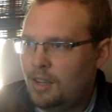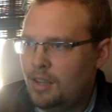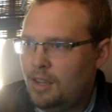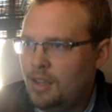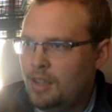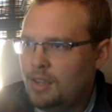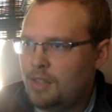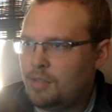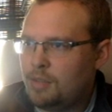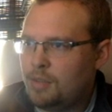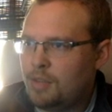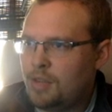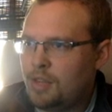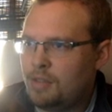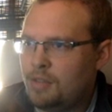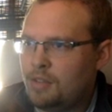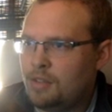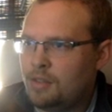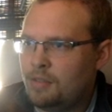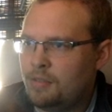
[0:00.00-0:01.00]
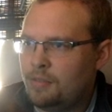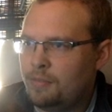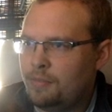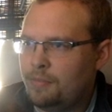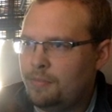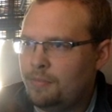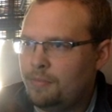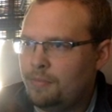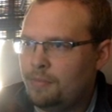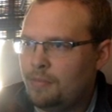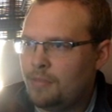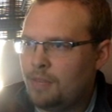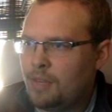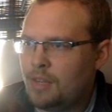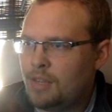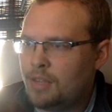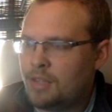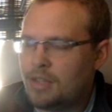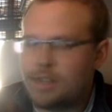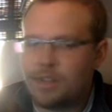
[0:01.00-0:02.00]
and submit answer.
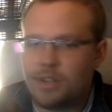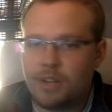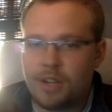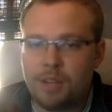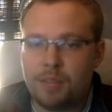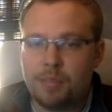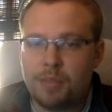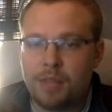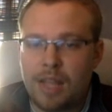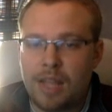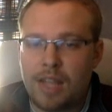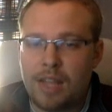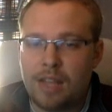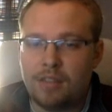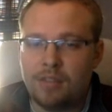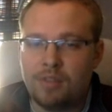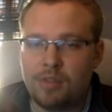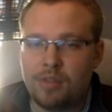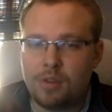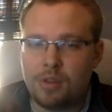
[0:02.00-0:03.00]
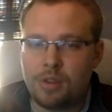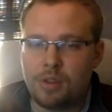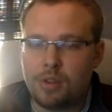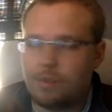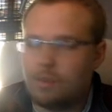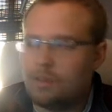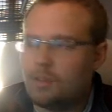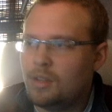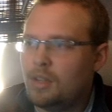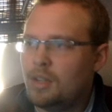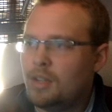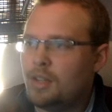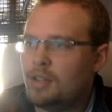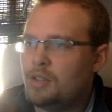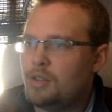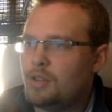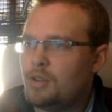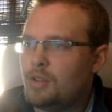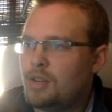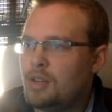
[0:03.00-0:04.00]
And it's actually going to play it for you,
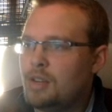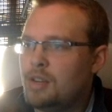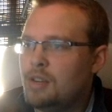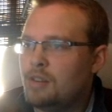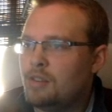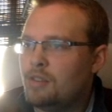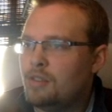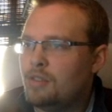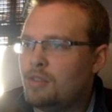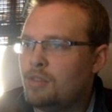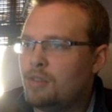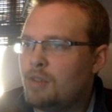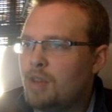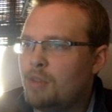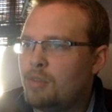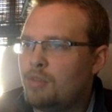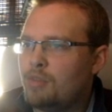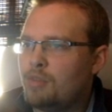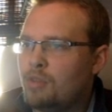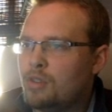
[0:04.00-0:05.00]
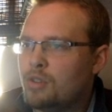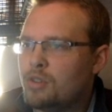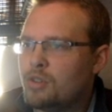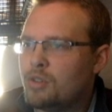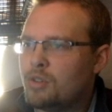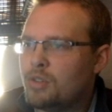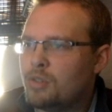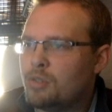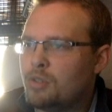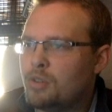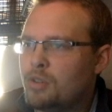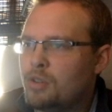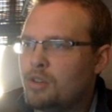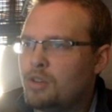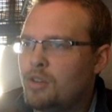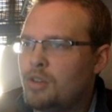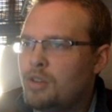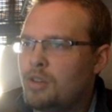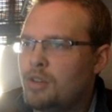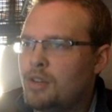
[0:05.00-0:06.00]
and so you can hear if you're right before it shows up red or
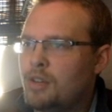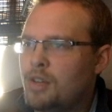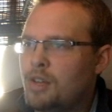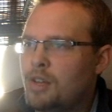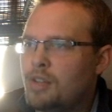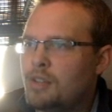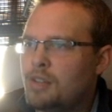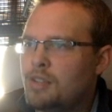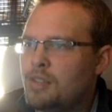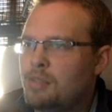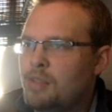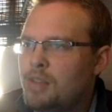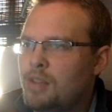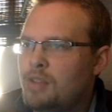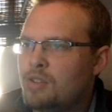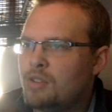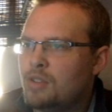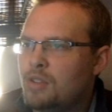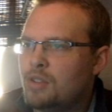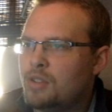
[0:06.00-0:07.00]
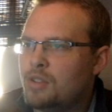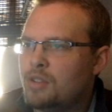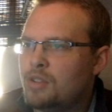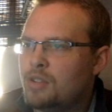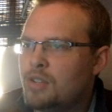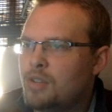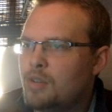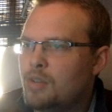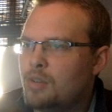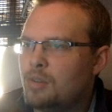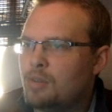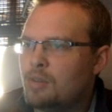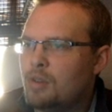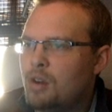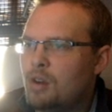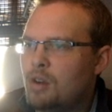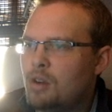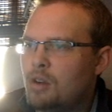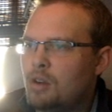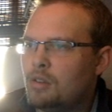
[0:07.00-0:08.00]
green. C major, let's just get one
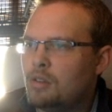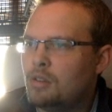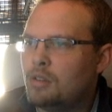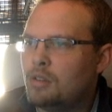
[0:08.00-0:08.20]
wrong.